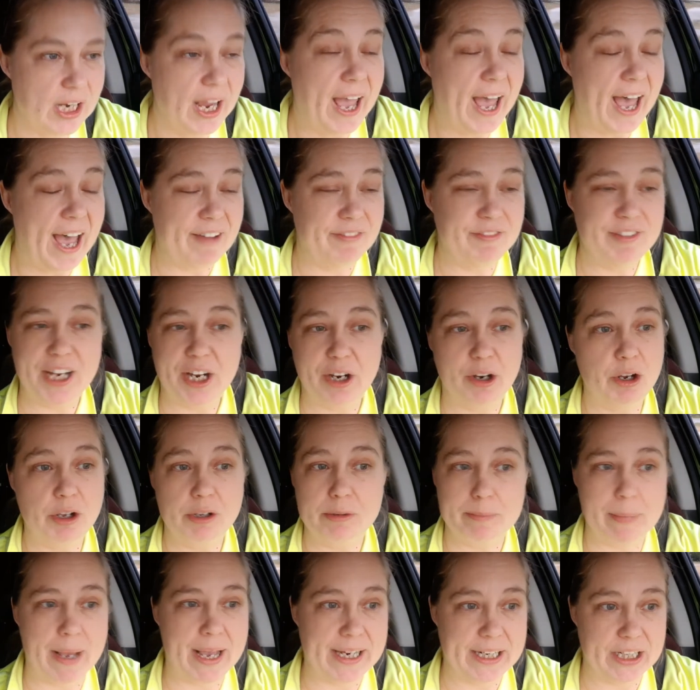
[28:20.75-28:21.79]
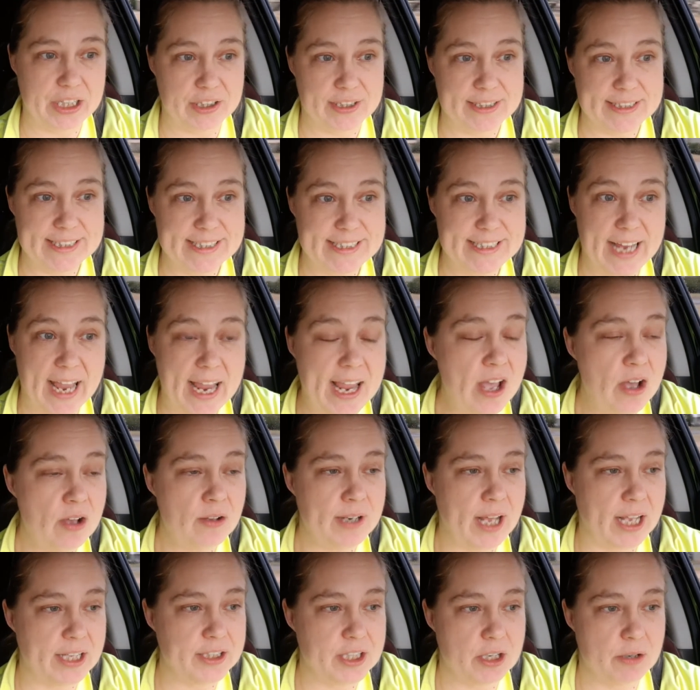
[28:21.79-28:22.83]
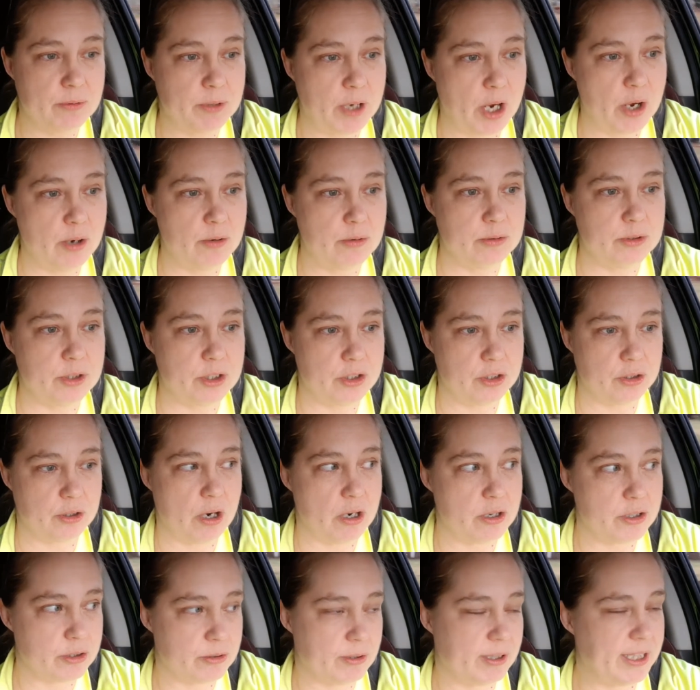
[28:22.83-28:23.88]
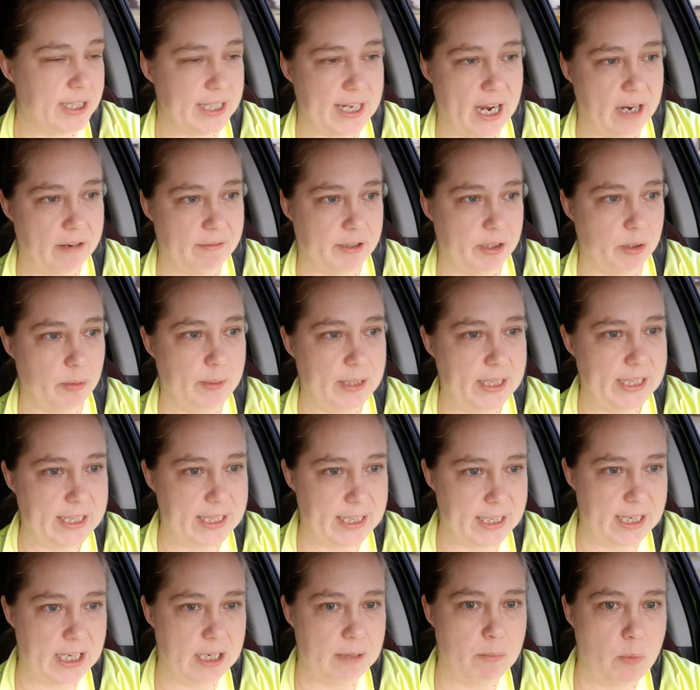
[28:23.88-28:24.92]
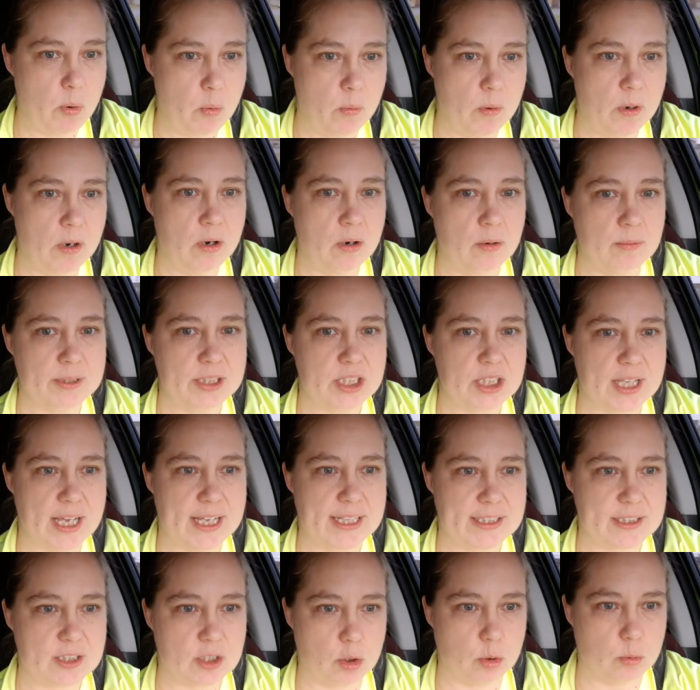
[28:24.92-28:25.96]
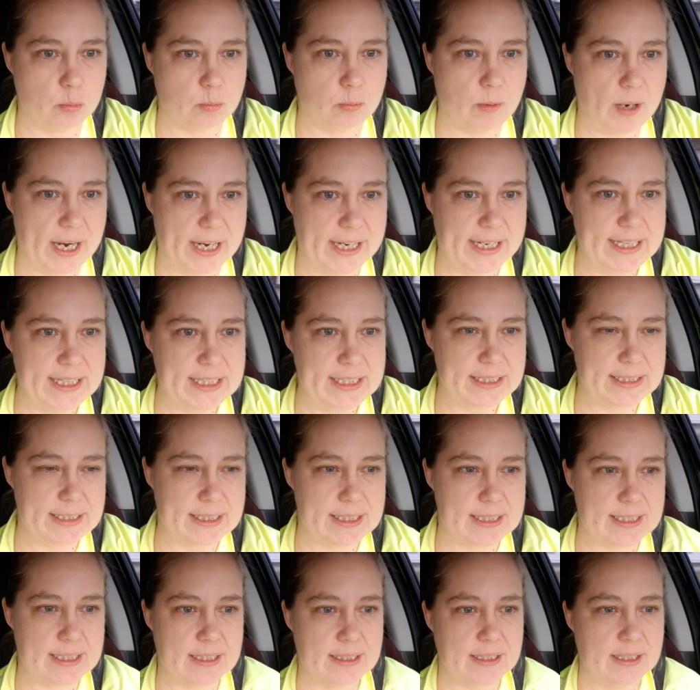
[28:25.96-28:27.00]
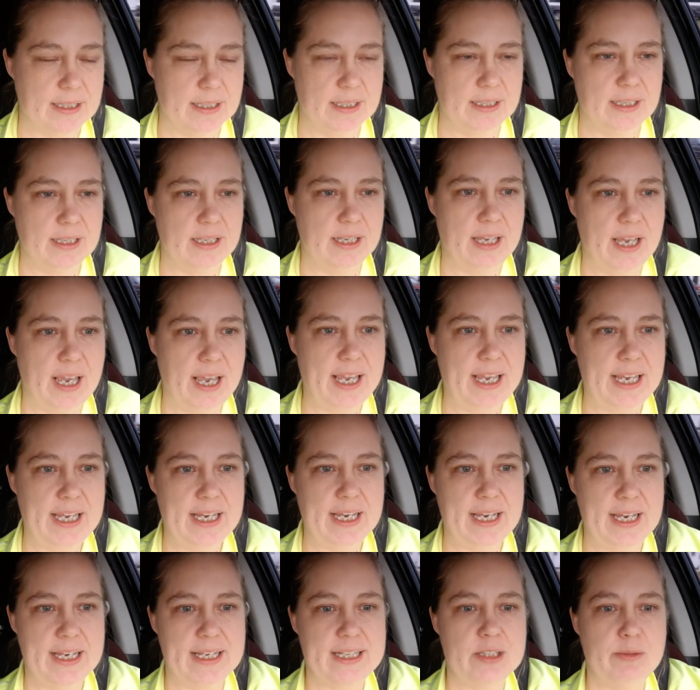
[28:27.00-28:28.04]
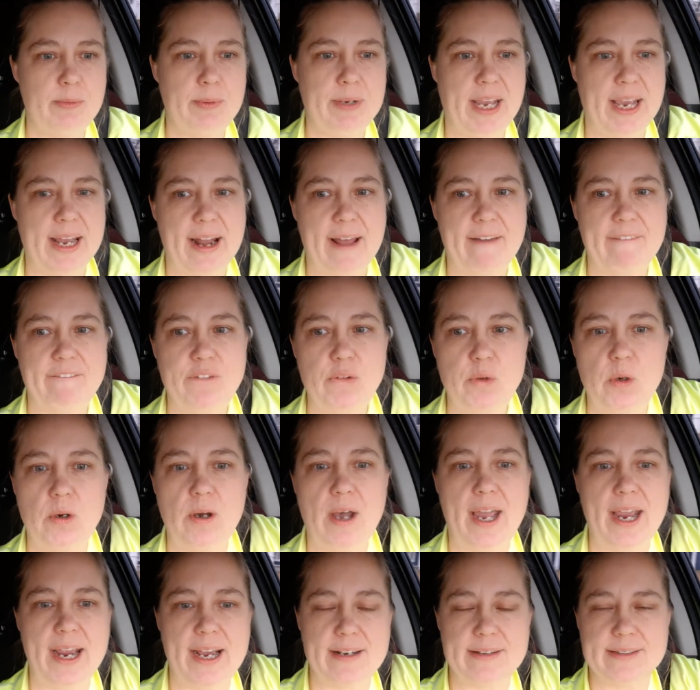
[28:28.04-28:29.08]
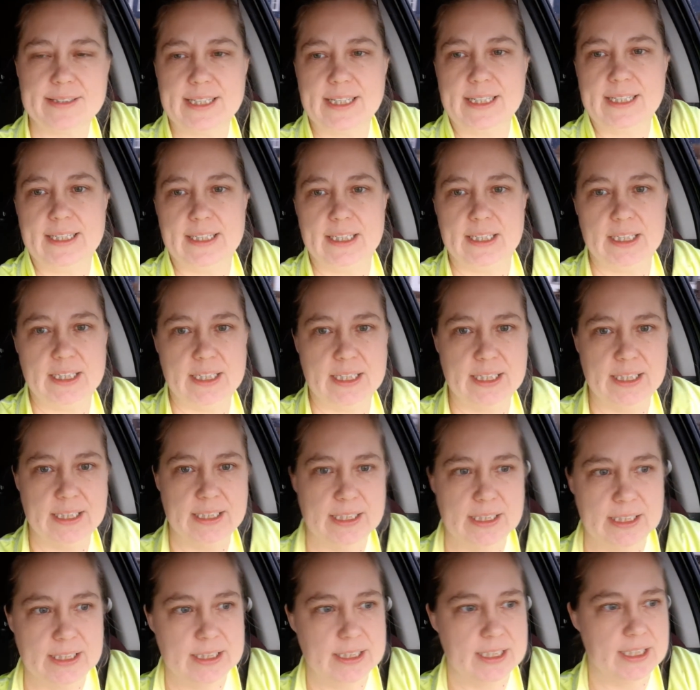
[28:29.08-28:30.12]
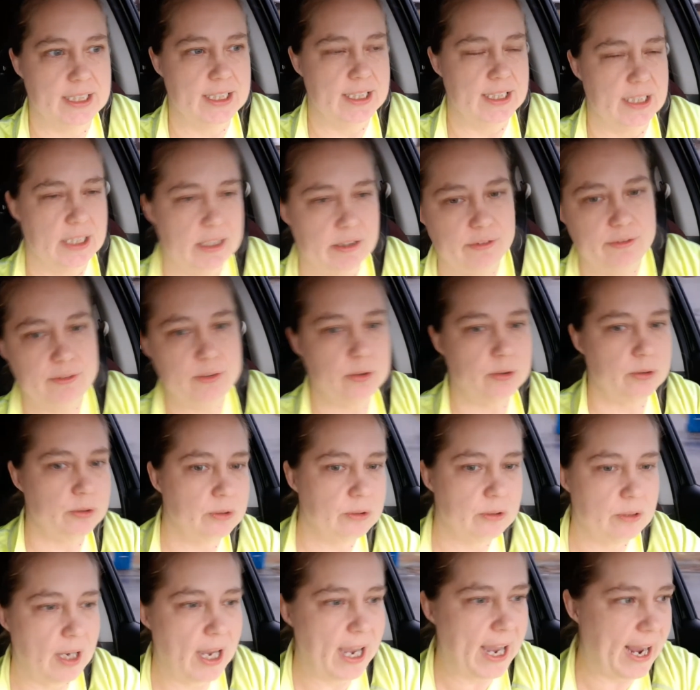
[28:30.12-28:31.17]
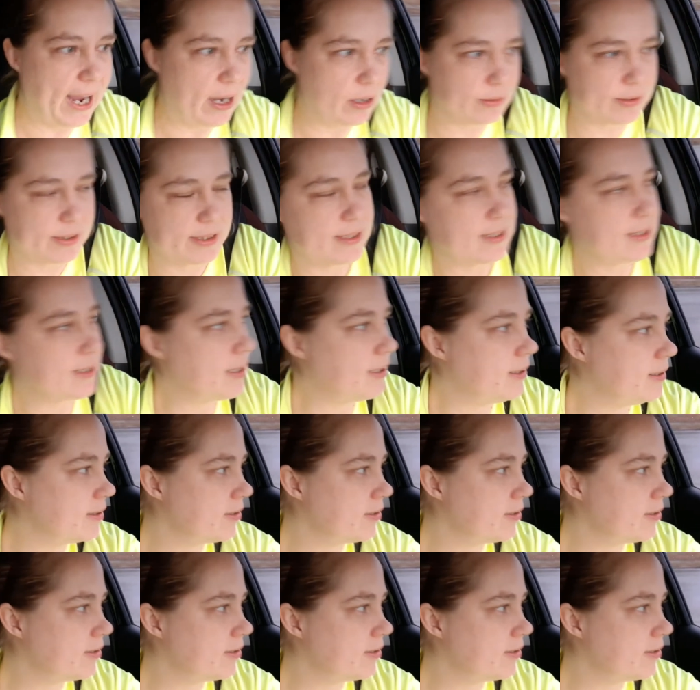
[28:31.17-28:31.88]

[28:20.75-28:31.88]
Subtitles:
I've narrowed my errands down. I don't go to the grocery every week anymore, which that's great. And we got a full house here. Full house.